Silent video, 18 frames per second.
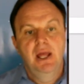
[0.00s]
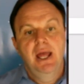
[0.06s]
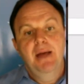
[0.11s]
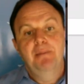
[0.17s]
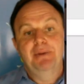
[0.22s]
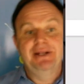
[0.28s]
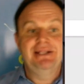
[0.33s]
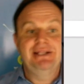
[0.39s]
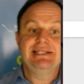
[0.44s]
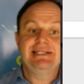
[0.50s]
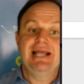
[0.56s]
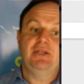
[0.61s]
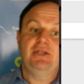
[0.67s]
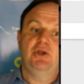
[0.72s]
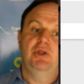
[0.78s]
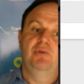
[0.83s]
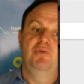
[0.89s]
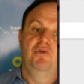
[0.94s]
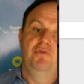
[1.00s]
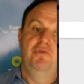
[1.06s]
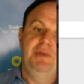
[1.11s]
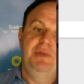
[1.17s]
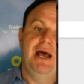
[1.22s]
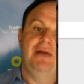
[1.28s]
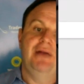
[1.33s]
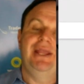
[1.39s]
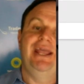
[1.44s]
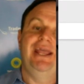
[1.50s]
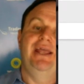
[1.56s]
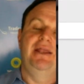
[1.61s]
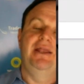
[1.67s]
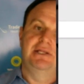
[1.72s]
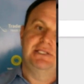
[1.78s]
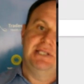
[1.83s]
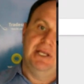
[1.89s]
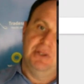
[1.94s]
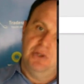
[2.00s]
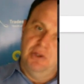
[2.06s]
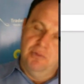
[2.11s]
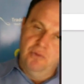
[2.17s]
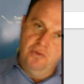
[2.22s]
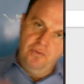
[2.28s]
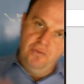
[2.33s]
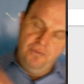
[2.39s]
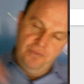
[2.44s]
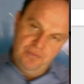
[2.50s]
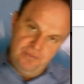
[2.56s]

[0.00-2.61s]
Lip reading: but it's not going to move beyond 80. It's not going to move,